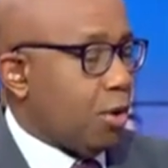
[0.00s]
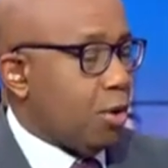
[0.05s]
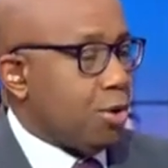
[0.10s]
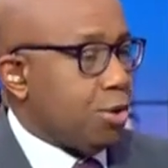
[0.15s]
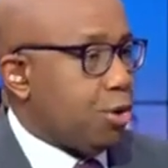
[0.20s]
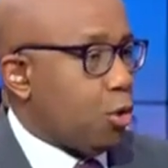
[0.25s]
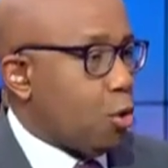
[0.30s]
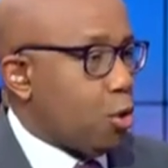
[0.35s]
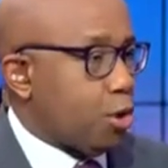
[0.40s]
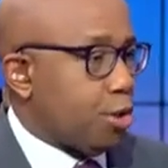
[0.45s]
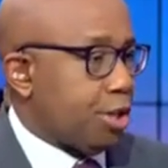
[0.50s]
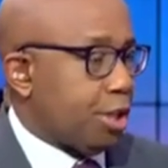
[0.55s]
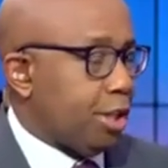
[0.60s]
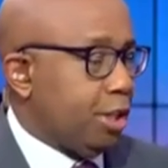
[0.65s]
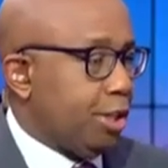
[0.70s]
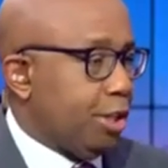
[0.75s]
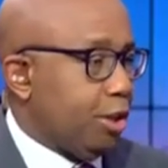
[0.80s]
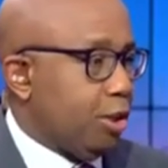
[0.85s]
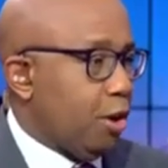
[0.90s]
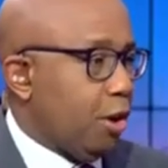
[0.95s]
on doors and
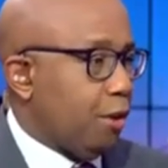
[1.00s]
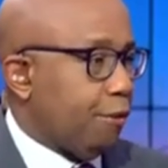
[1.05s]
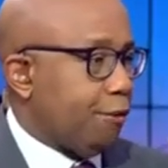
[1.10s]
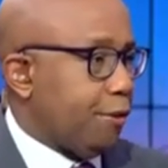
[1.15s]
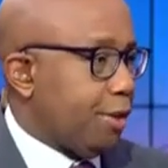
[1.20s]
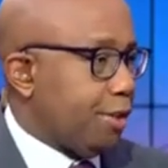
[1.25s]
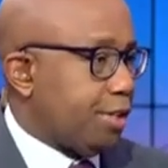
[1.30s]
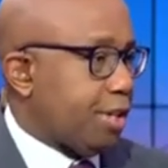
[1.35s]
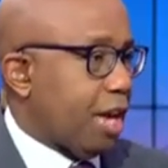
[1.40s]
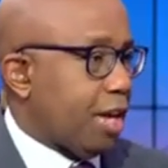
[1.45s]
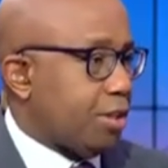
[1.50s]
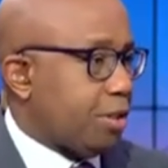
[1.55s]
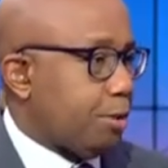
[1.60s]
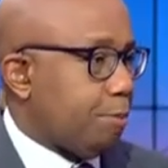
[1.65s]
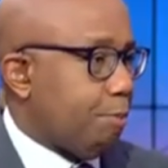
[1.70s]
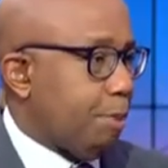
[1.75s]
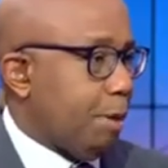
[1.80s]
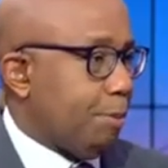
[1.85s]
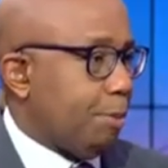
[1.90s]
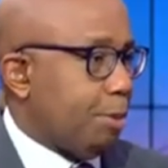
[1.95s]
clean off and
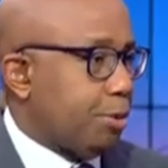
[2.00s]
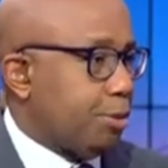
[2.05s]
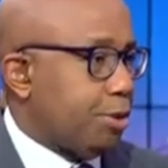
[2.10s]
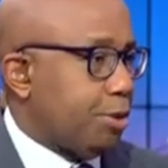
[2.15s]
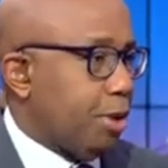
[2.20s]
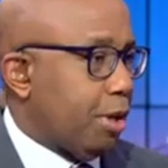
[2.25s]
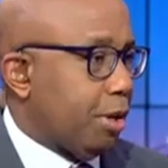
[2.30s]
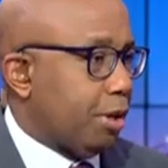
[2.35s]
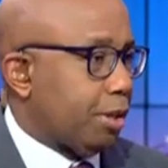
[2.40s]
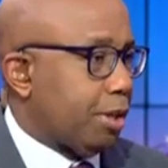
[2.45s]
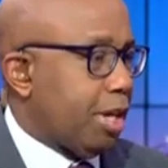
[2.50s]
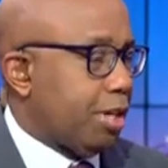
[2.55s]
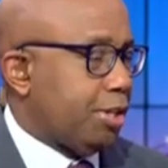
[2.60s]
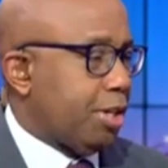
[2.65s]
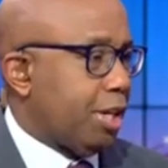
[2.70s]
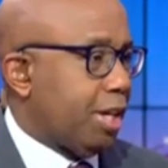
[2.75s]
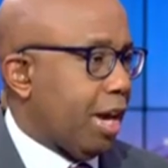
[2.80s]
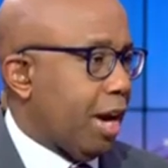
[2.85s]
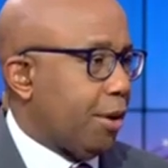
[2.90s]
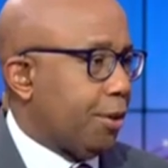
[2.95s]
test people's
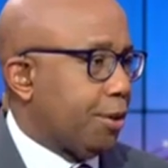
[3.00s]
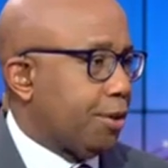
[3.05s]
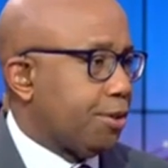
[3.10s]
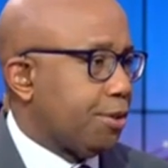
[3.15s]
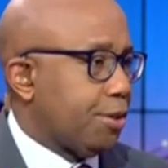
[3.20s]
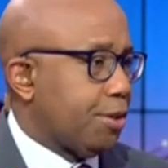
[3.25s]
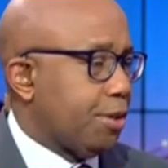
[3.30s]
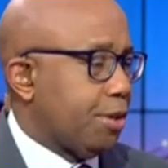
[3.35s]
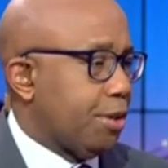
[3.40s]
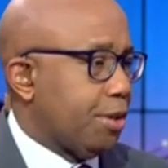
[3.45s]
kitchen counters.